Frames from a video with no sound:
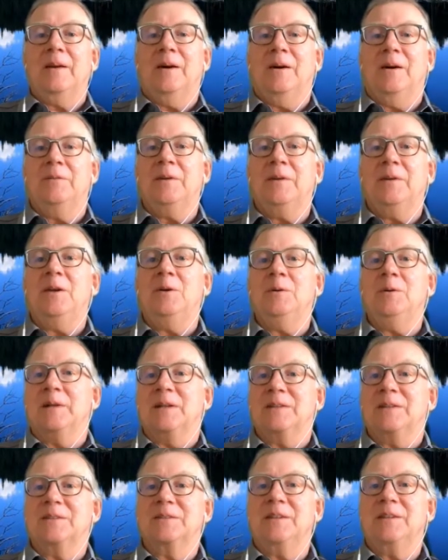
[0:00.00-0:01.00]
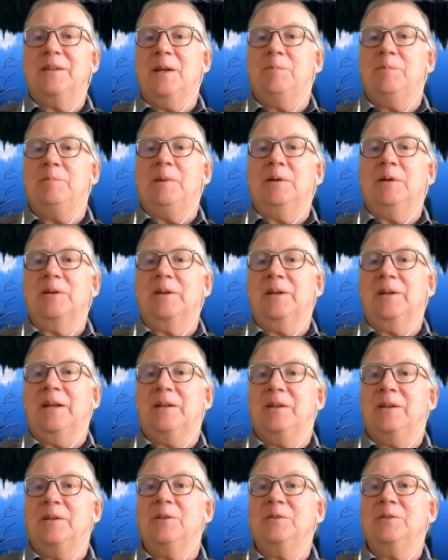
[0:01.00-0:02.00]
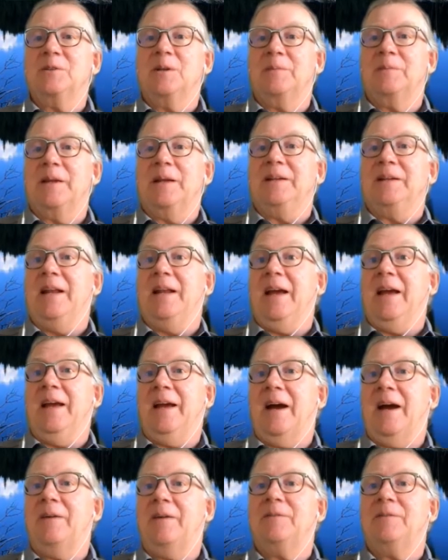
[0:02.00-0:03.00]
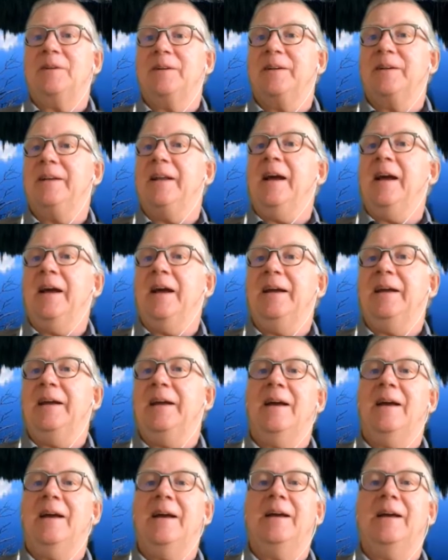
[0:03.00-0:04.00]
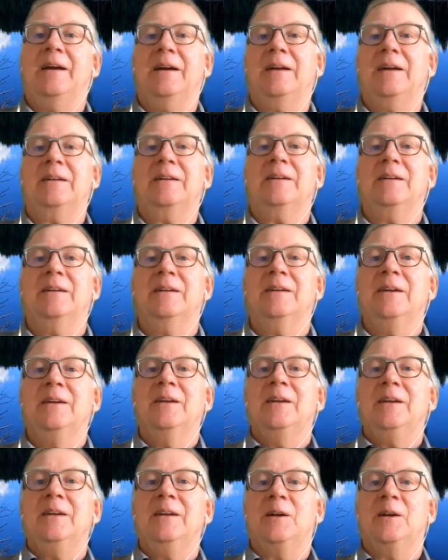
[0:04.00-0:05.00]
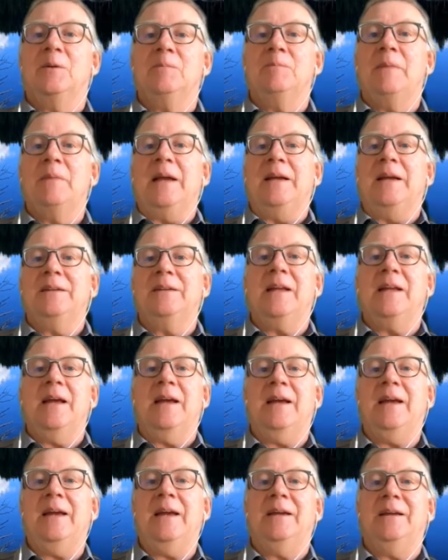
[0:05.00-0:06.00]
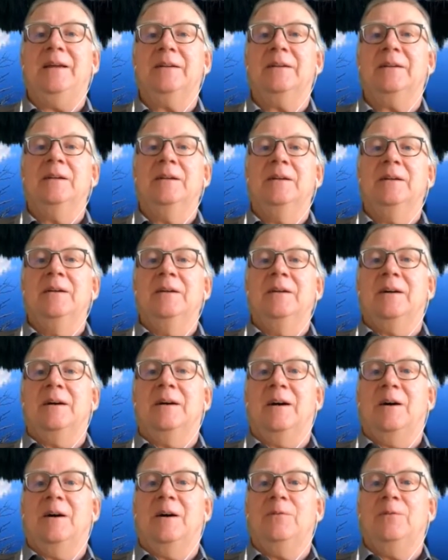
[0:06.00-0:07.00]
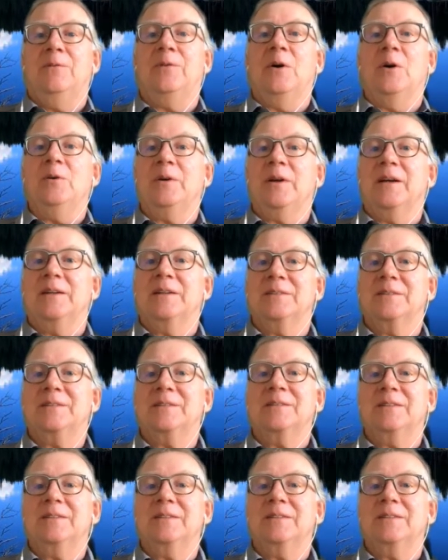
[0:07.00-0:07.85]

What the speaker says: humans, the ability to do something day after day and, maintain focus